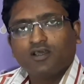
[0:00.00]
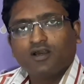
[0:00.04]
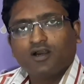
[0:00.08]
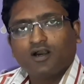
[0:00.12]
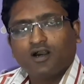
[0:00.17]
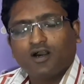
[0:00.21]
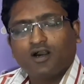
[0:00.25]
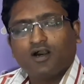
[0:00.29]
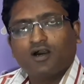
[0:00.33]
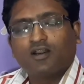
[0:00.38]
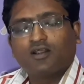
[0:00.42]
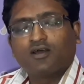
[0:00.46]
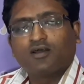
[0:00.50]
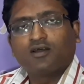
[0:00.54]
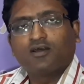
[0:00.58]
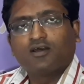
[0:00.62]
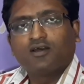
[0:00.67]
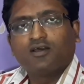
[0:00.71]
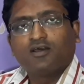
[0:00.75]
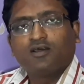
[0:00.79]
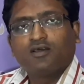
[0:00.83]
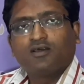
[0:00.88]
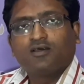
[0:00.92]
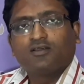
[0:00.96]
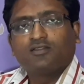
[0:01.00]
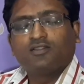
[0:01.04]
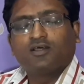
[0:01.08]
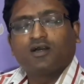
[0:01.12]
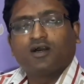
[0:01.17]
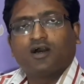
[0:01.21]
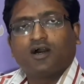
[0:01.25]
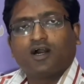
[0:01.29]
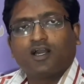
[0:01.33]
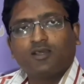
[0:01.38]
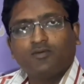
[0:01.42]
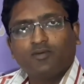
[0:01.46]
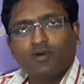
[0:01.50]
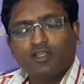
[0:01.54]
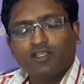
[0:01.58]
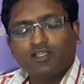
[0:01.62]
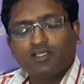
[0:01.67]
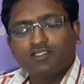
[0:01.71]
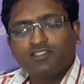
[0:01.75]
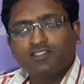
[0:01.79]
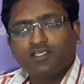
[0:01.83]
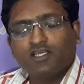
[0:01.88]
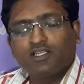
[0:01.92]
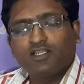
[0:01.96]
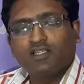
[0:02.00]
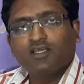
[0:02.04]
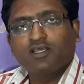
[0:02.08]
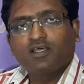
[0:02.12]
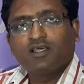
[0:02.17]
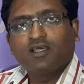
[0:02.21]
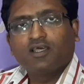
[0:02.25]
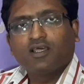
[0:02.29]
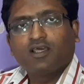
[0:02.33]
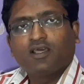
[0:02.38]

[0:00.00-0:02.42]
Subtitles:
are the hibernation,